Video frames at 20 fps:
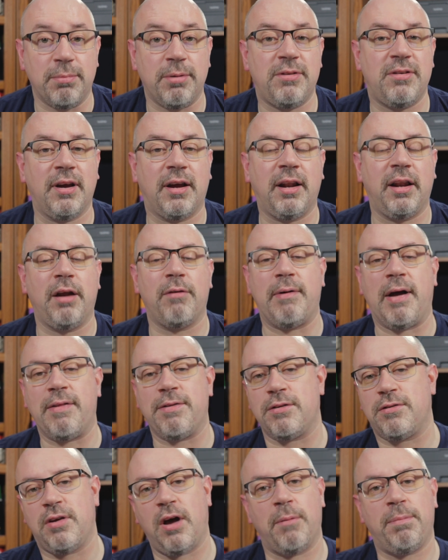particularly around
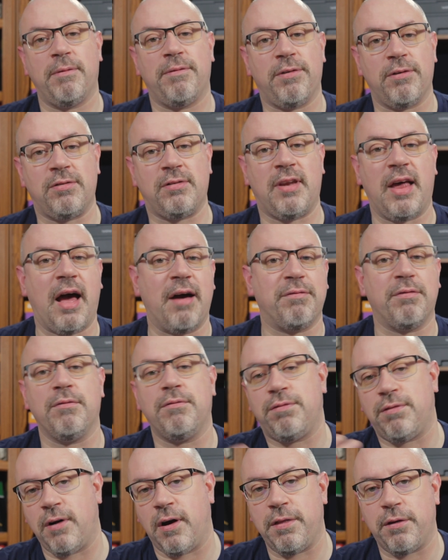the top of the staff
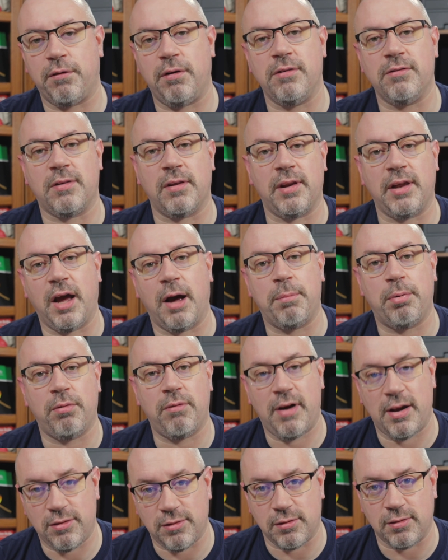and further into the upper
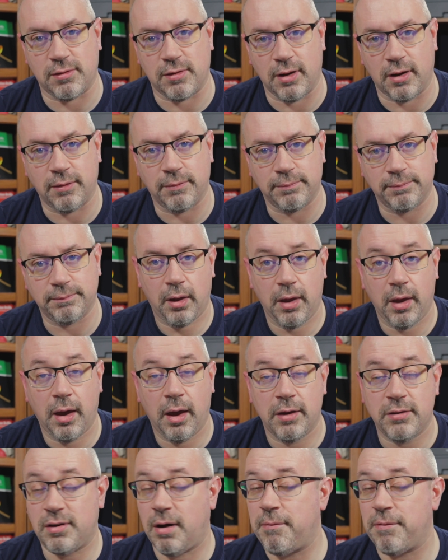register.
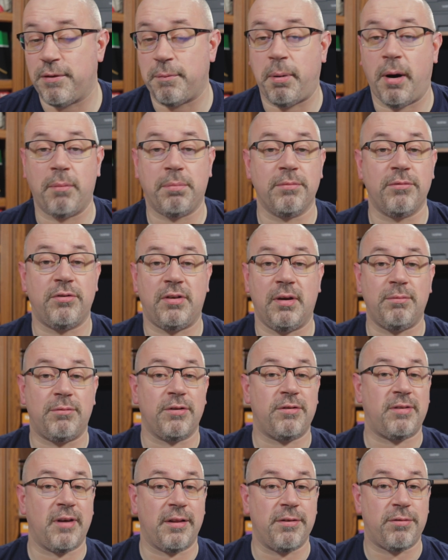Some of the problems seem to
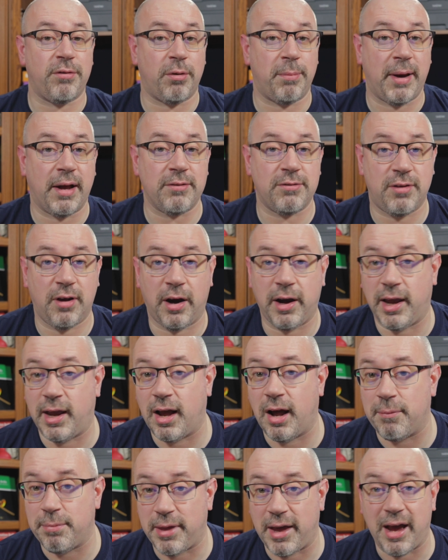centre about tonguing
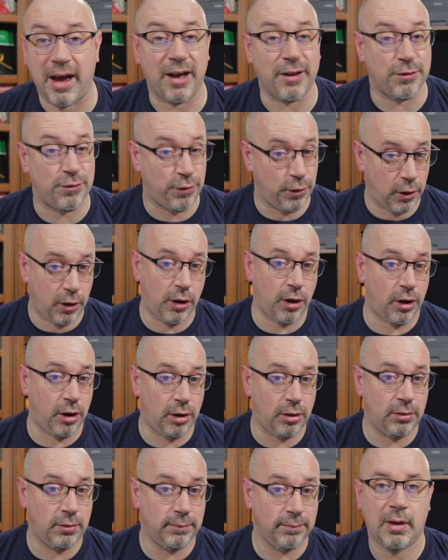up there at
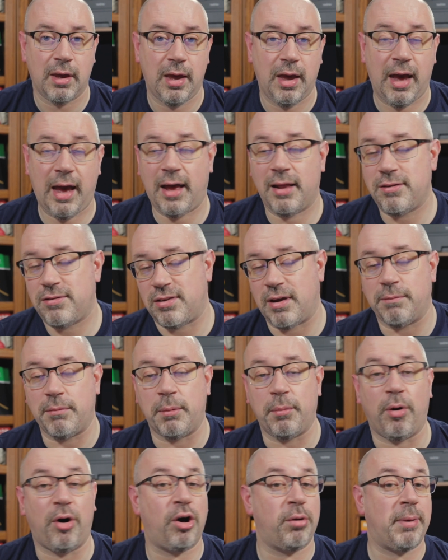all, and some
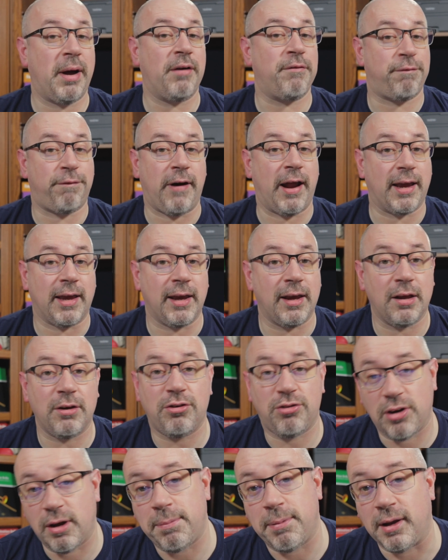are more about fracking and
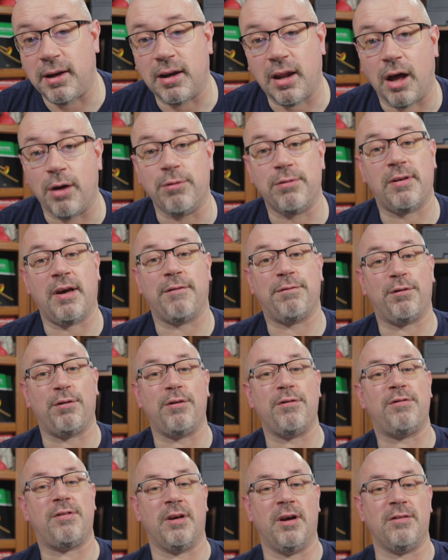chipping notes after
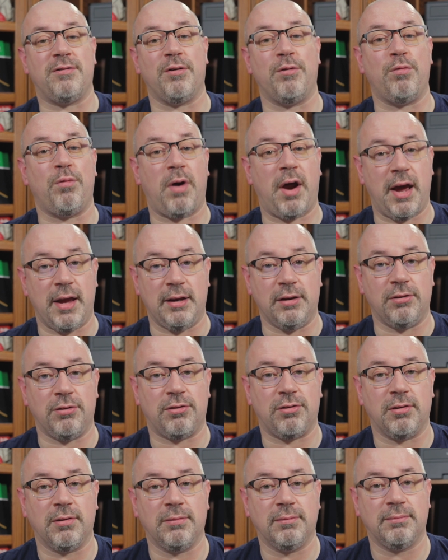a certain
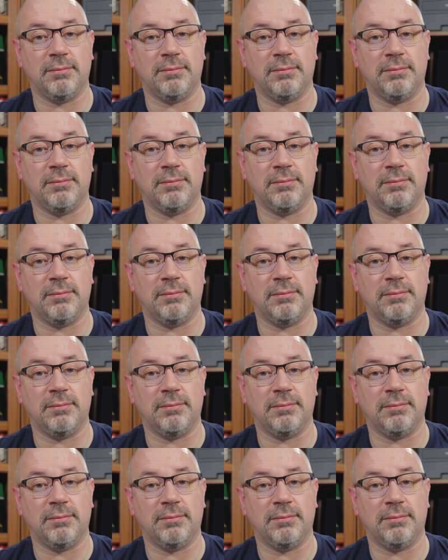range.